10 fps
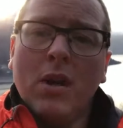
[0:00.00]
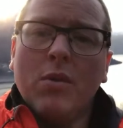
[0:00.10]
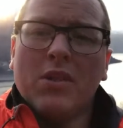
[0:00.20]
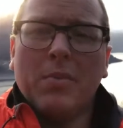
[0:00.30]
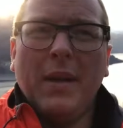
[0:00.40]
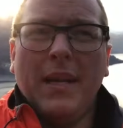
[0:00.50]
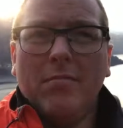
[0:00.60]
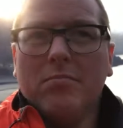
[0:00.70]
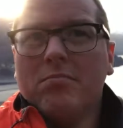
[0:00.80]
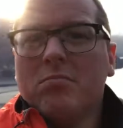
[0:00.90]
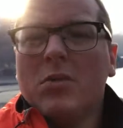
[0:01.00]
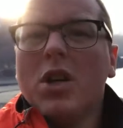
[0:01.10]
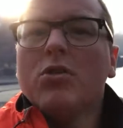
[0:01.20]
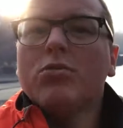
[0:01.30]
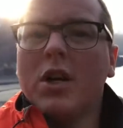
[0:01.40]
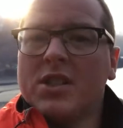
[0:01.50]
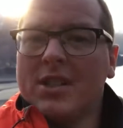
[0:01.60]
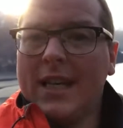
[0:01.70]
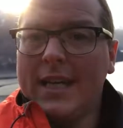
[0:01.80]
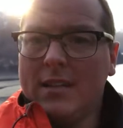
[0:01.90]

was a bit rusty.